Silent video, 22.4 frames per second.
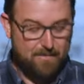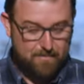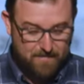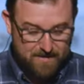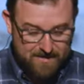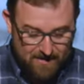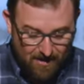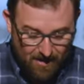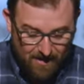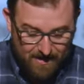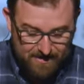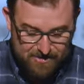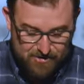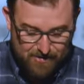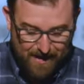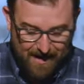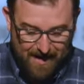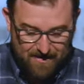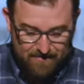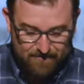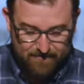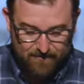because you
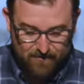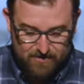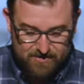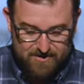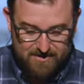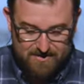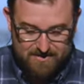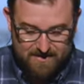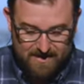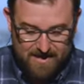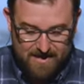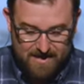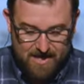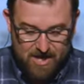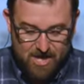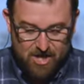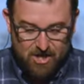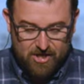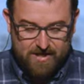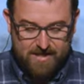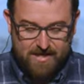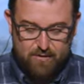have verses like,
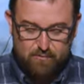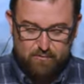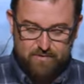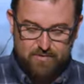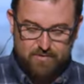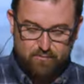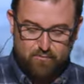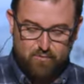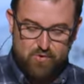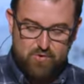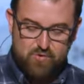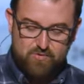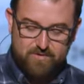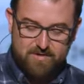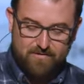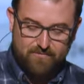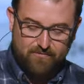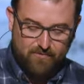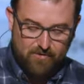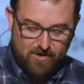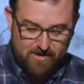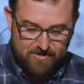He was
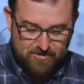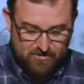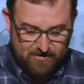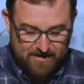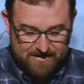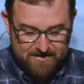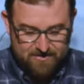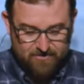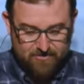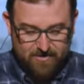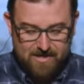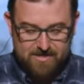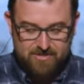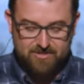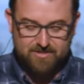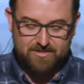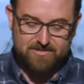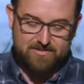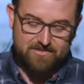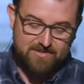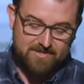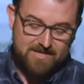wounded for our
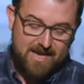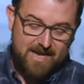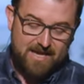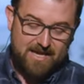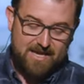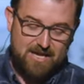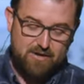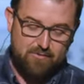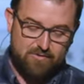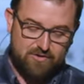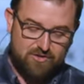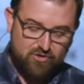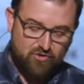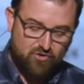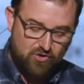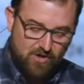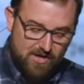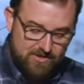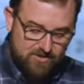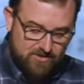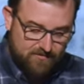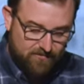transgressions, He was
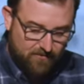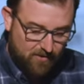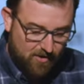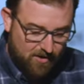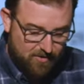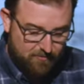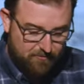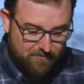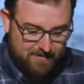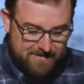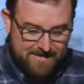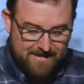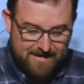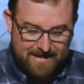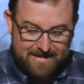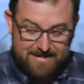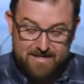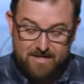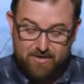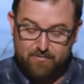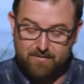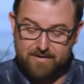crushed for our
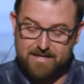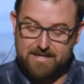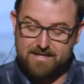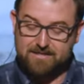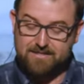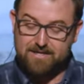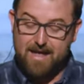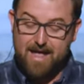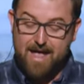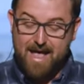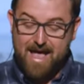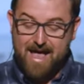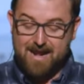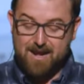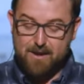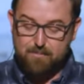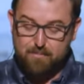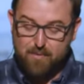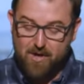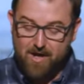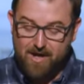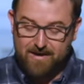iniquities, and
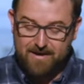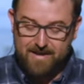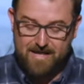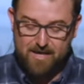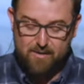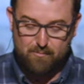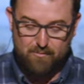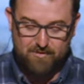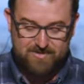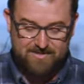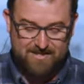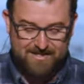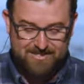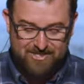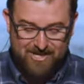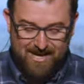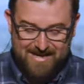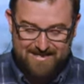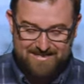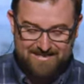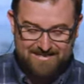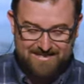upon Him was the
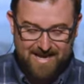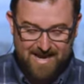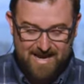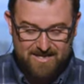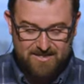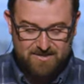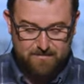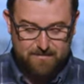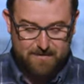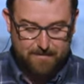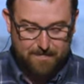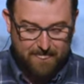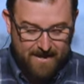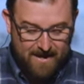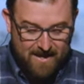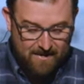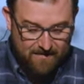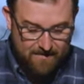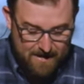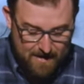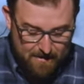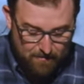chastisement
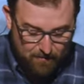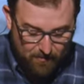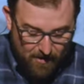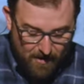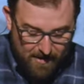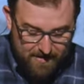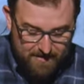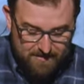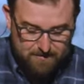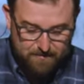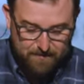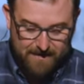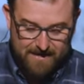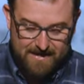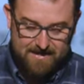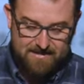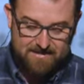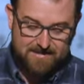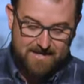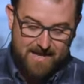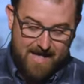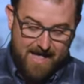that brought us
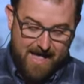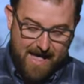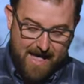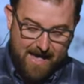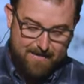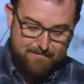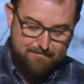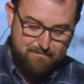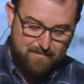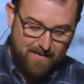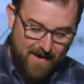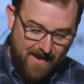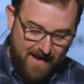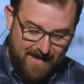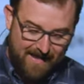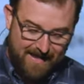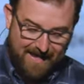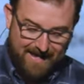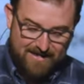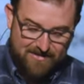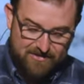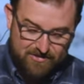peace, and by
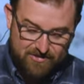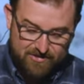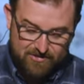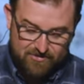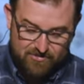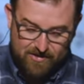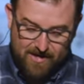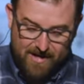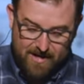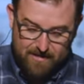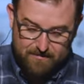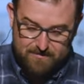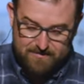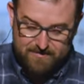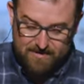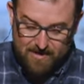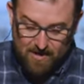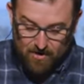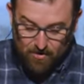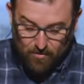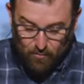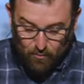His stripes
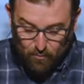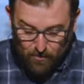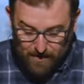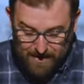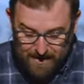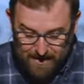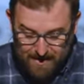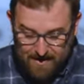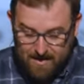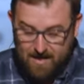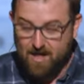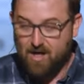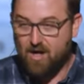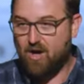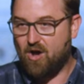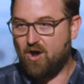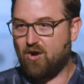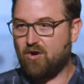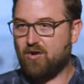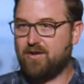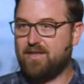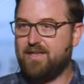we
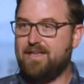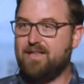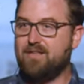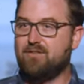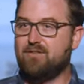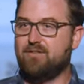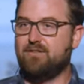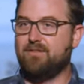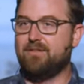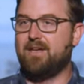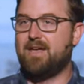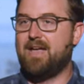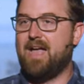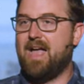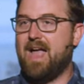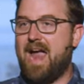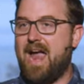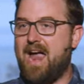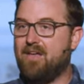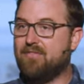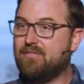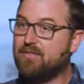are healed.
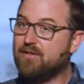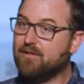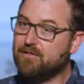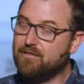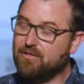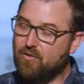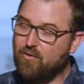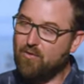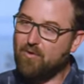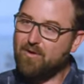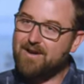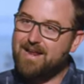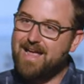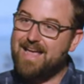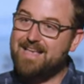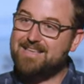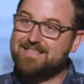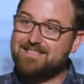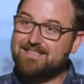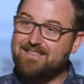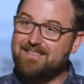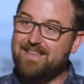And the Lord
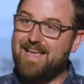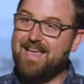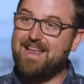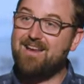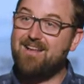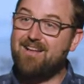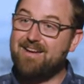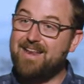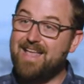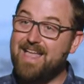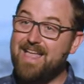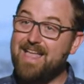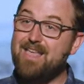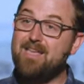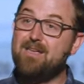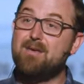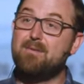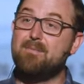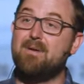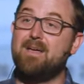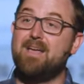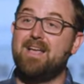has laid on
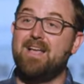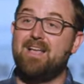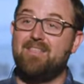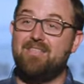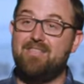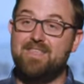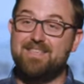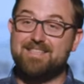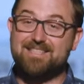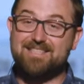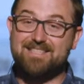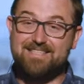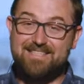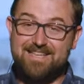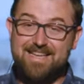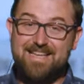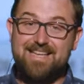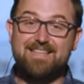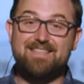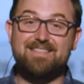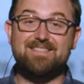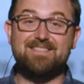Him the
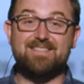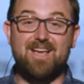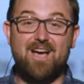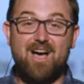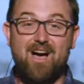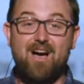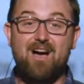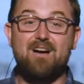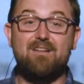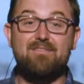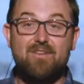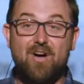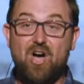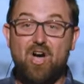sins of